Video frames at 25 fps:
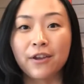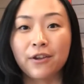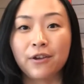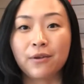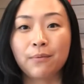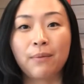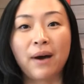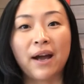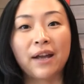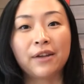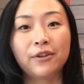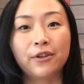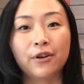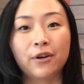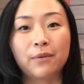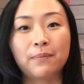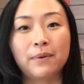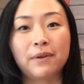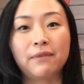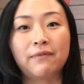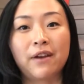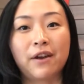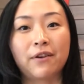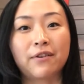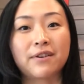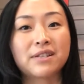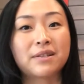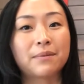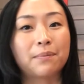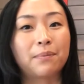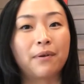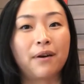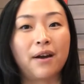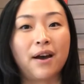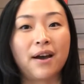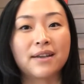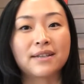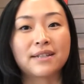you might not be very
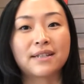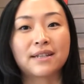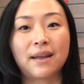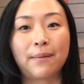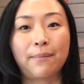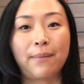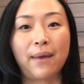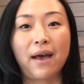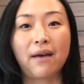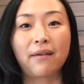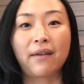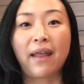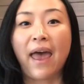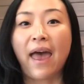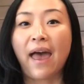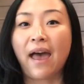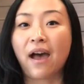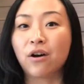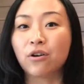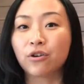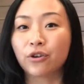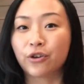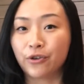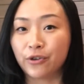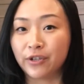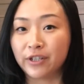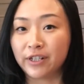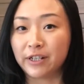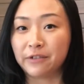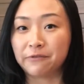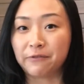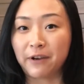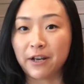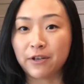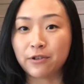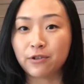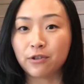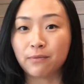surprised about how good the
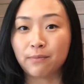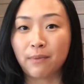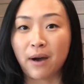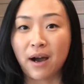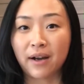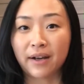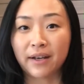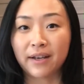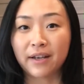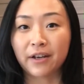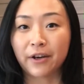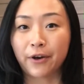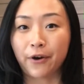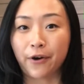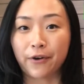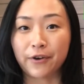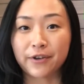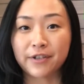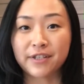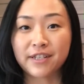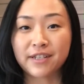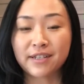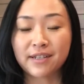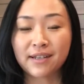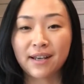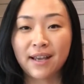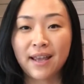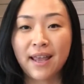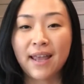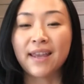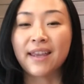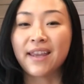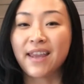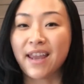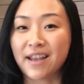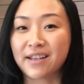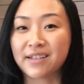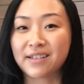rental market goes.
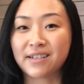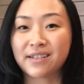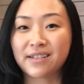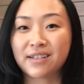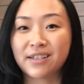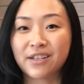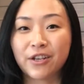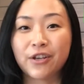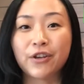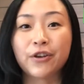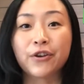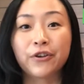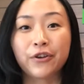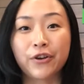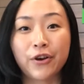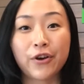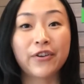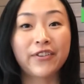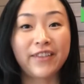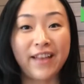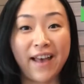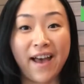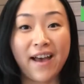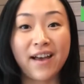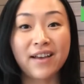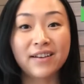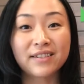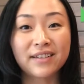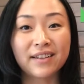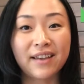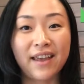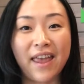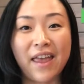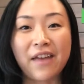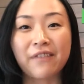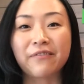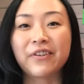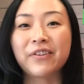Yes, you know that
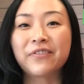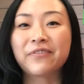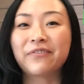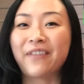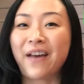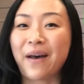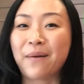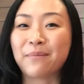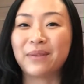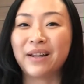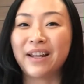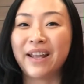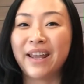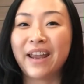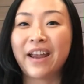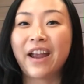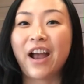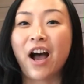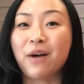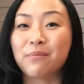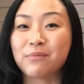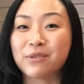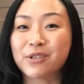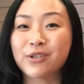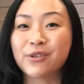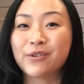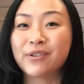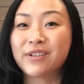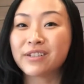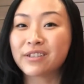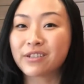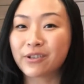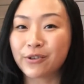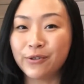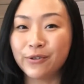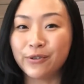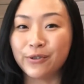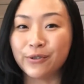every family comes to the
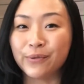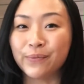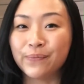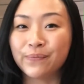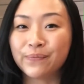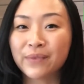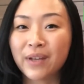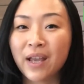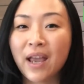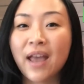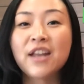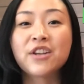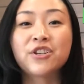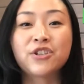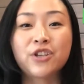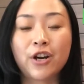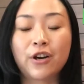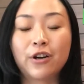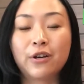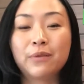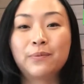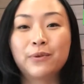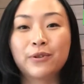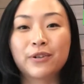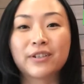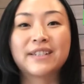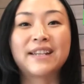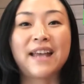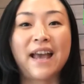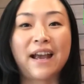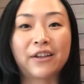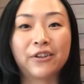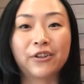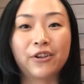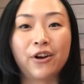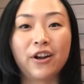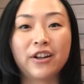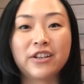school, Cherrybrook
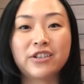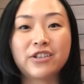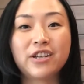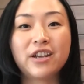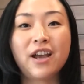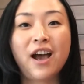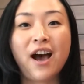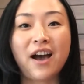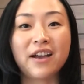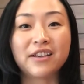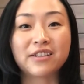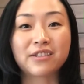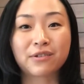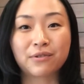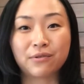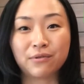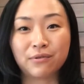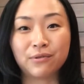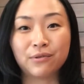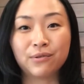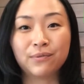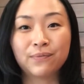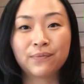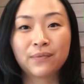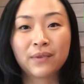Technology High School.